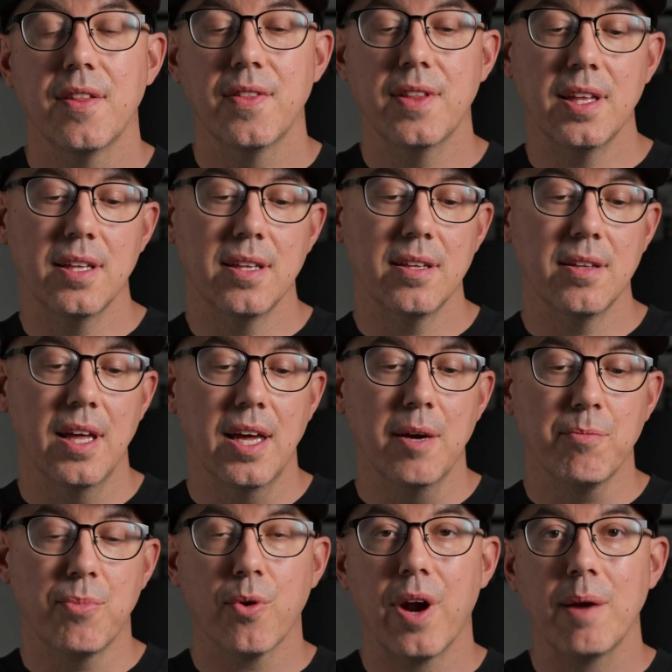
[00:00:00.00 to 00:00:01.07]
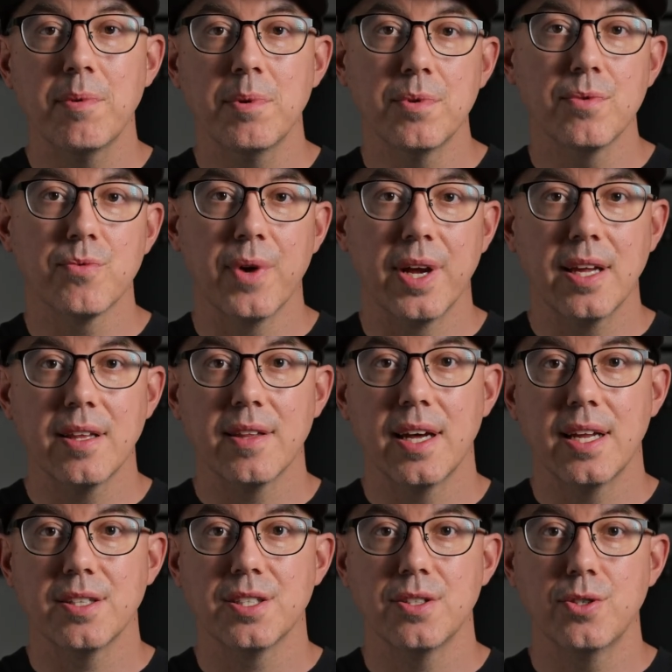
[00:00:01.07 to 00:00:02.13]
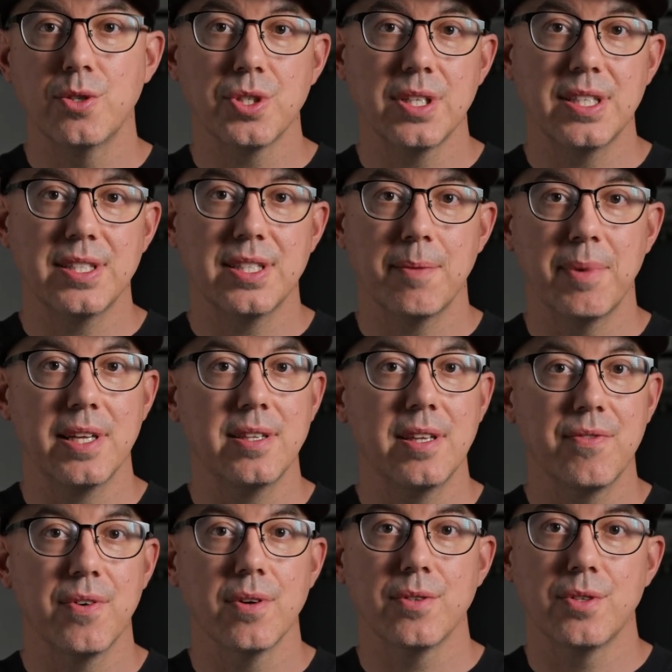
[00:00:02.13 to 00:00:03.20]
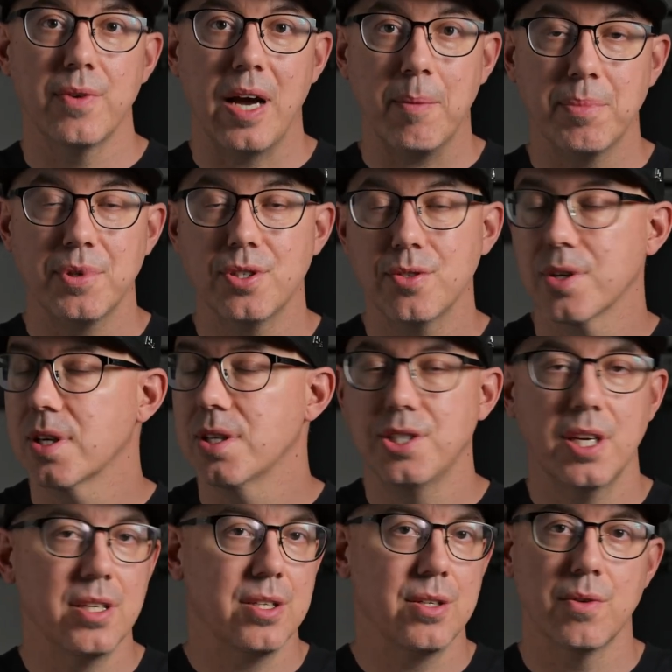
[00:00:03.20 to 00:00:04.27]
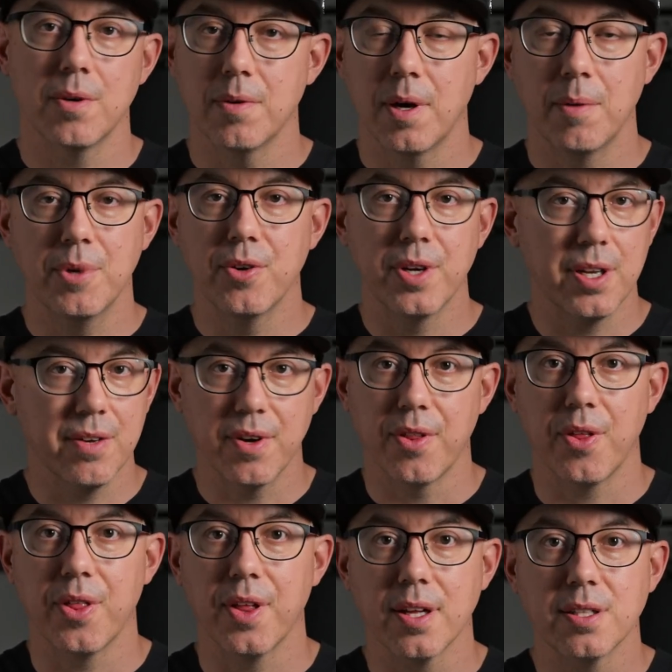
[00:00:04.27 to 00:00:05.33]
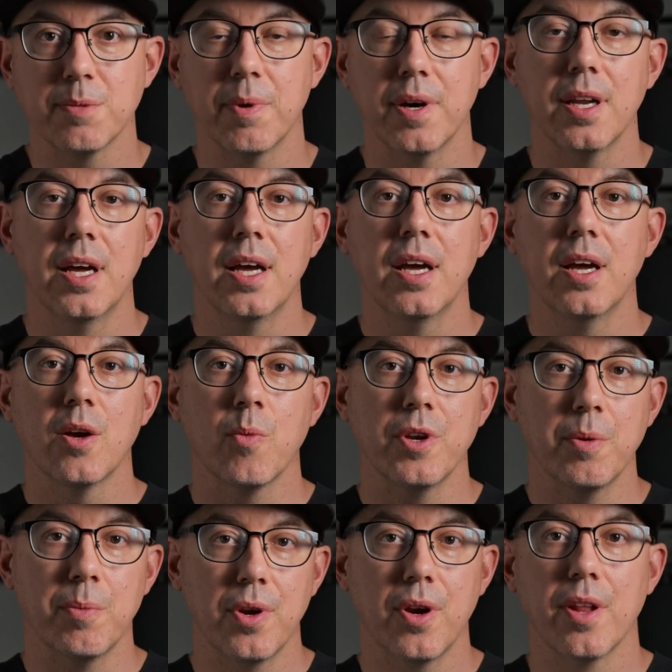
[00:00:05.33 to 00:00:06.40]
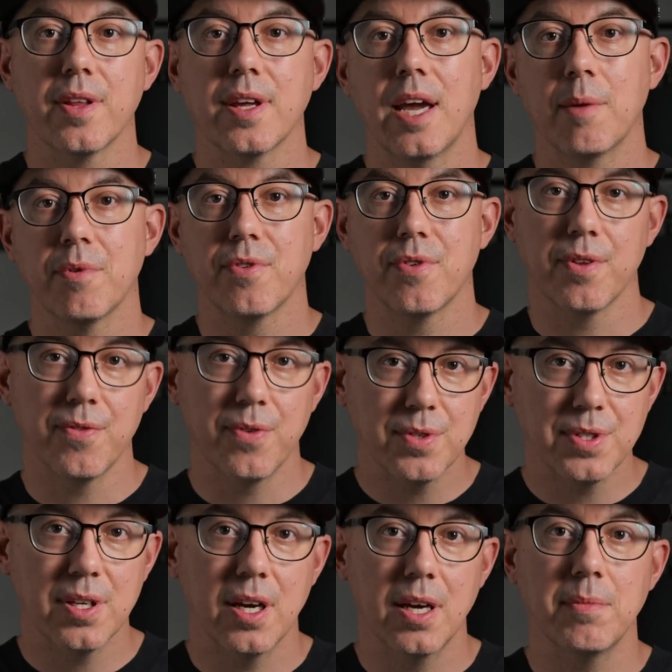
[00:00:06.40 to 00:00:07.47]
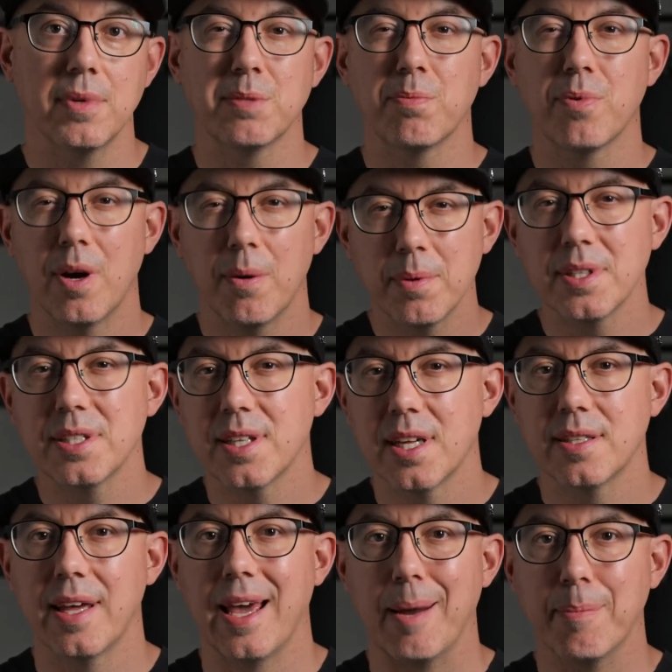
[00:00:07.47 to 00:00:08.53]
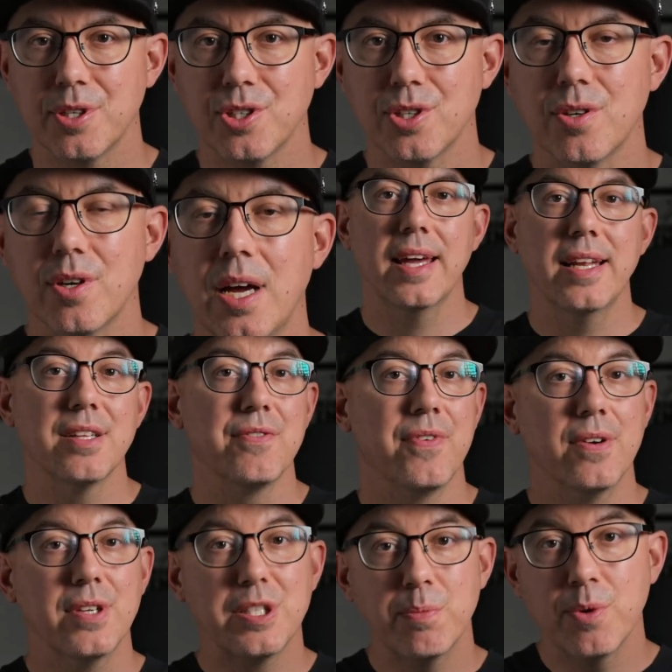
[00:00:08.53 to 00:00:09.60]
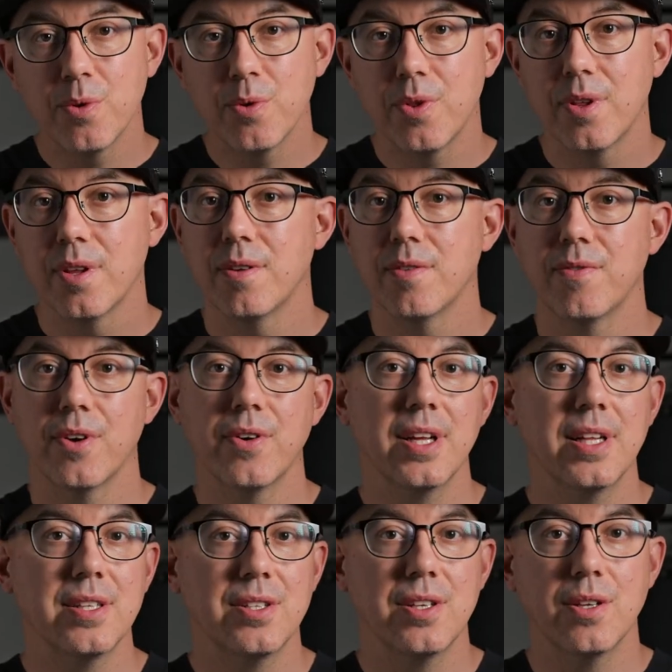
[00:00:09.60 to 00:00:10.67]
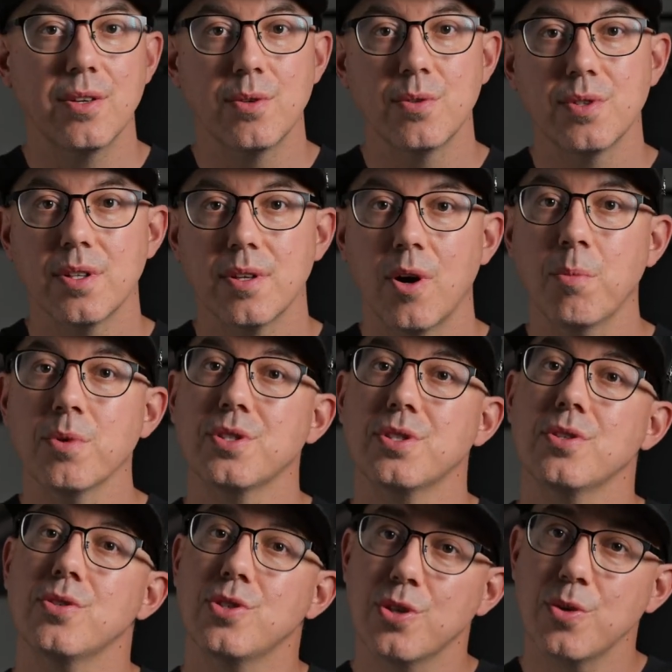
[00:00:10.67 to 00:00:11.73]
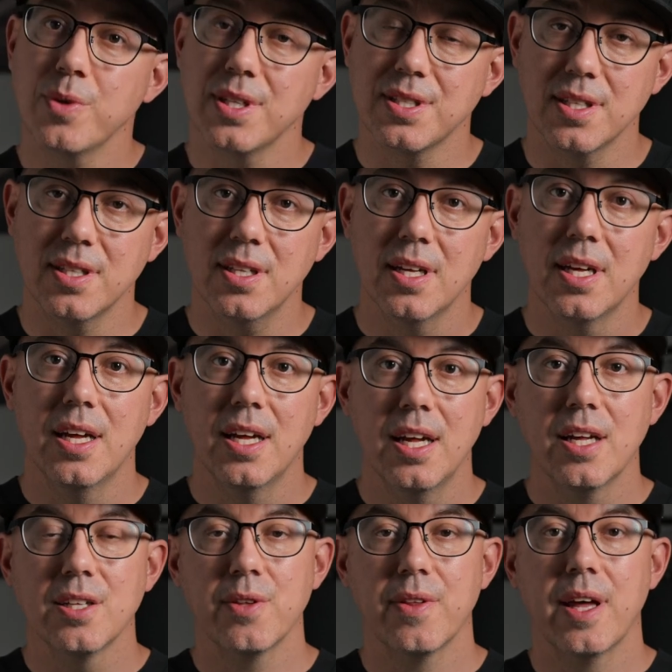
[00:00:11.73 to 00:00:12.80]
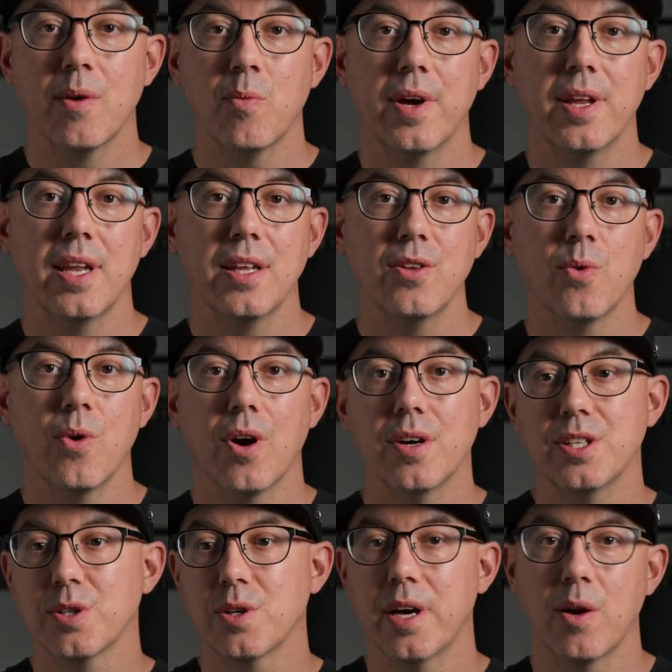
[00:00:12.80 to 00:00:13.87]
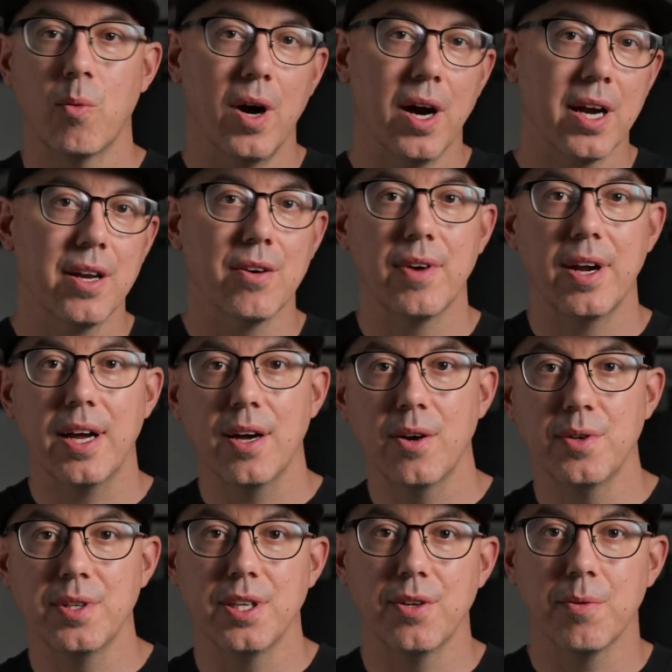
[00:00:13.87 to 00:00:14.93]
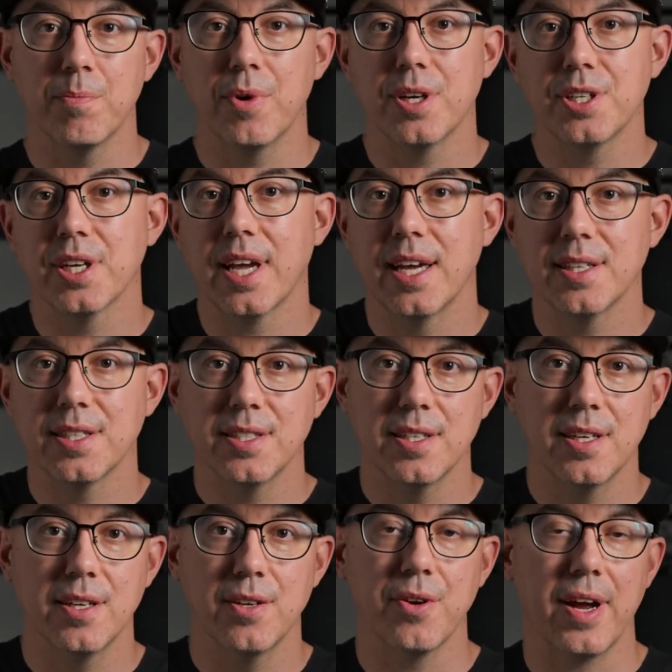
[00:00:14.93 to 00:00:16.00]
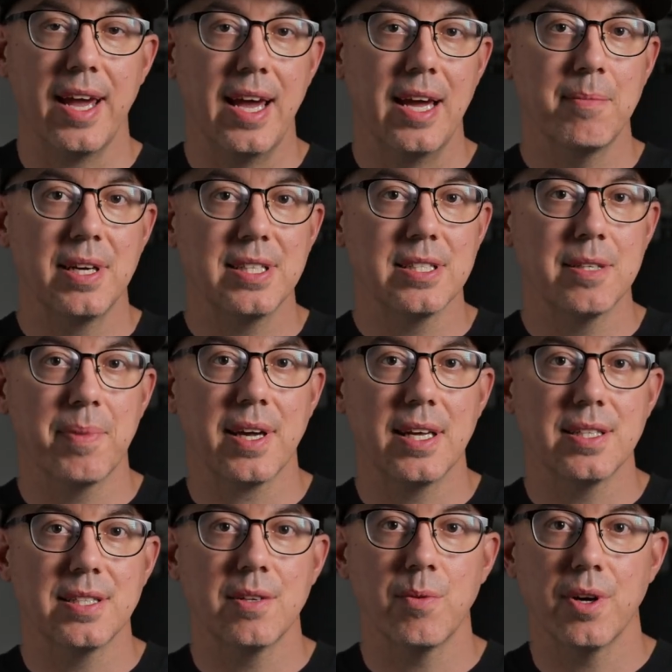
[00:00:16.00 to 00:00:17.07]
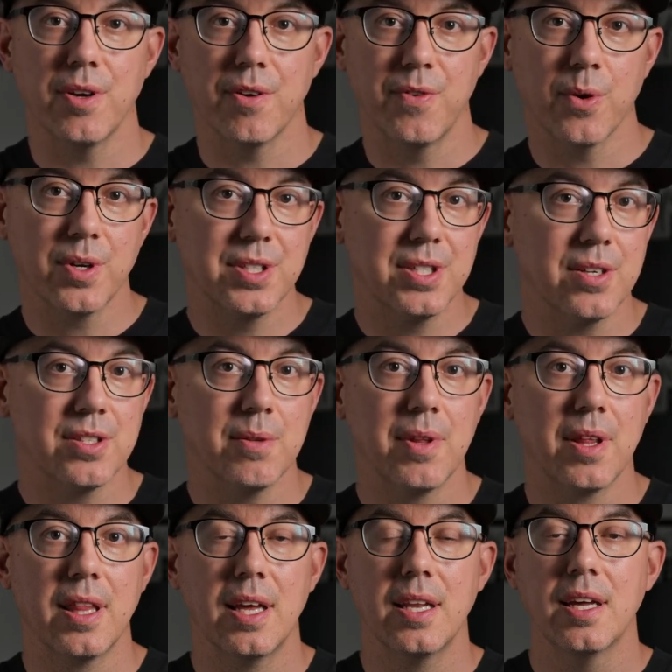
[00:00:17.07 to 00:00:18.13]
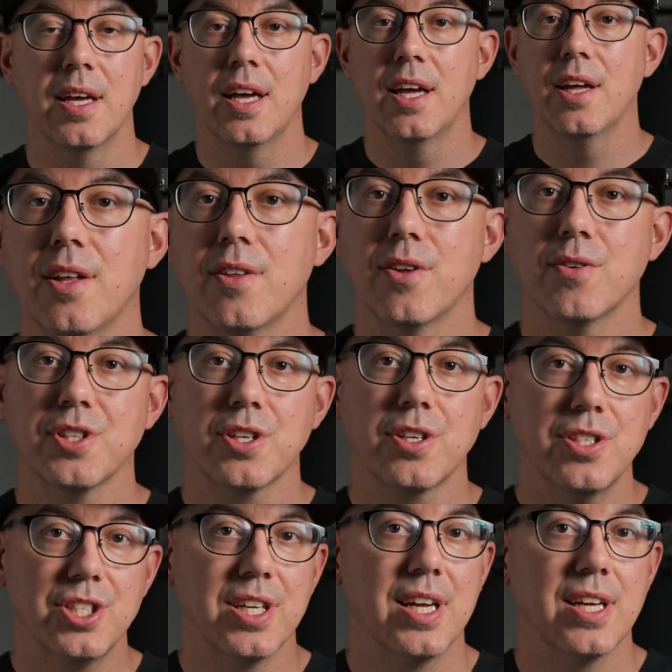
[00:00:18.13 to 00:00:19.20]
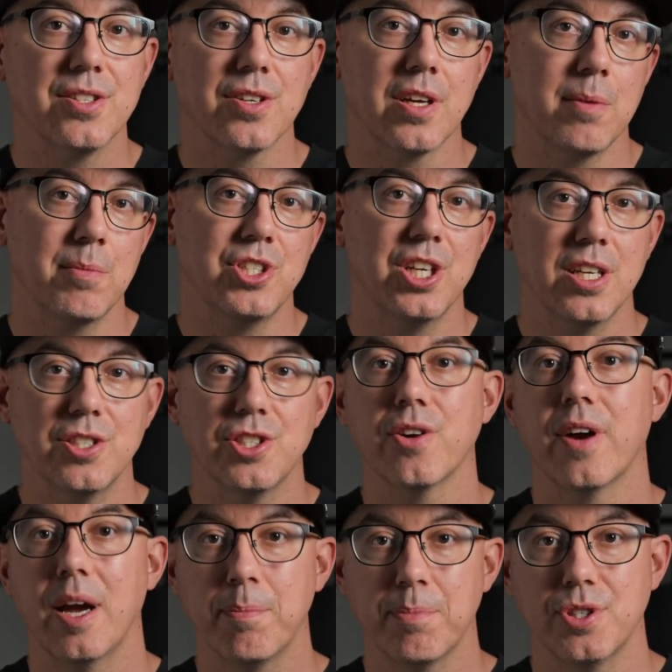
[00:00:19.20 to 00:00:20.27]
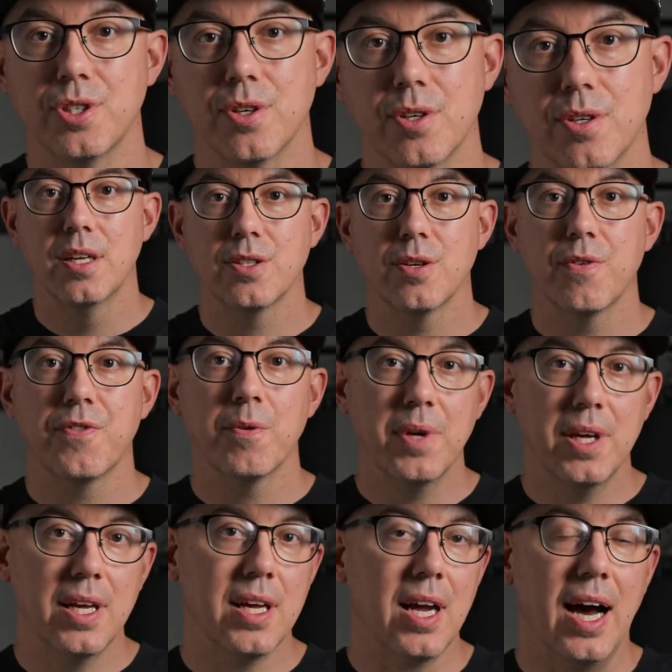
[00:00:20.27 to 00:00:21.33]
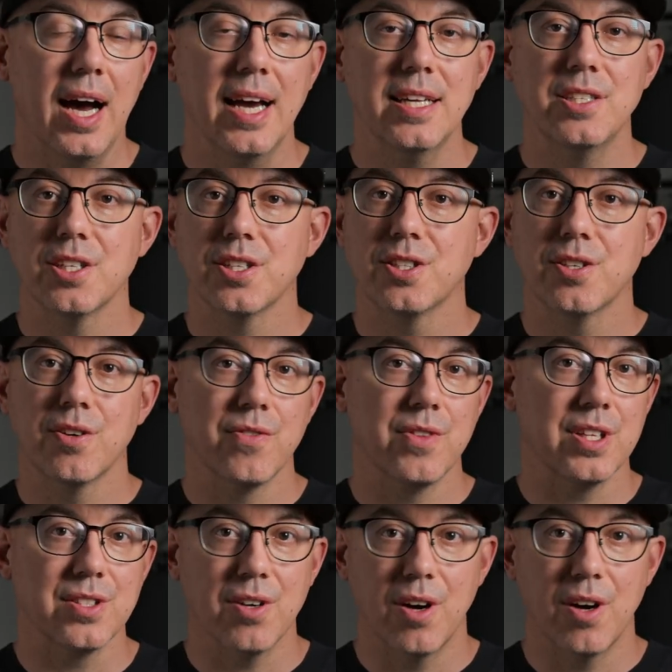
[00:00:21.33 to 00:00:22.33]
the programmable ring that is usually set by default to aperture, you can change it to a myriad of other things, but when you put it on the camera for the first time, it's probably set to aperture. It is very smooth, very easy to use, almost too easy, so that when you are just kind of walking around and you brush against it or your hand might slip against it while you're focusing or something like that, there is a good chance you're going to be changing your aperture. So for me, I just turn this